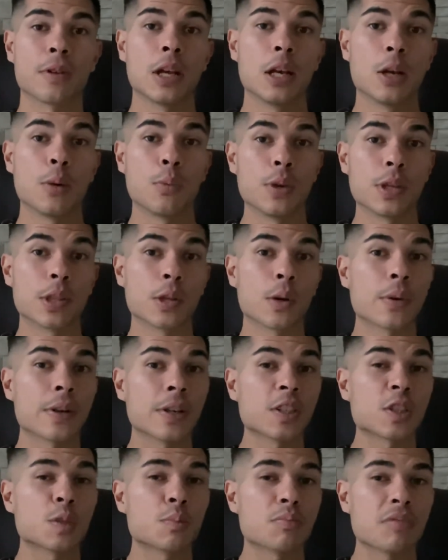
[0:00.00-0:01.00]
we don't
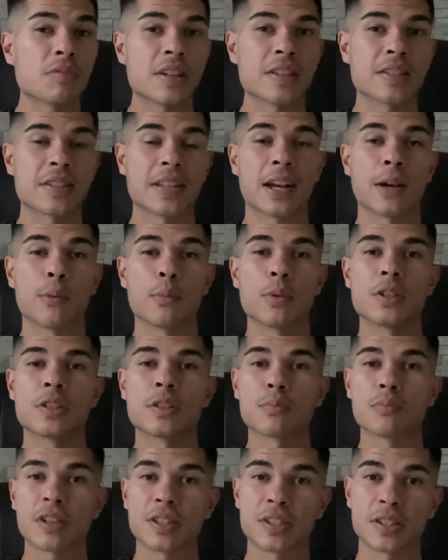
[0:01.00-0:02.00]
express that. We
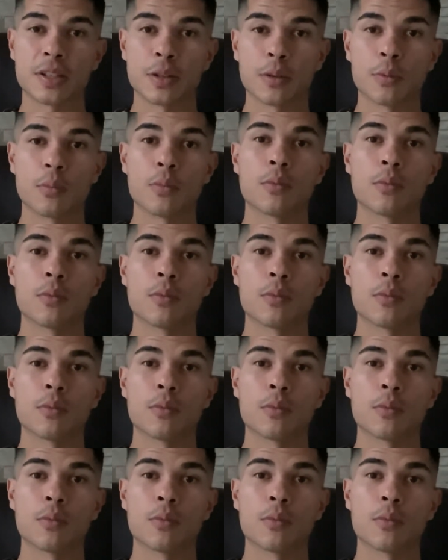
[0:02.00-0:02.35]
suppress it.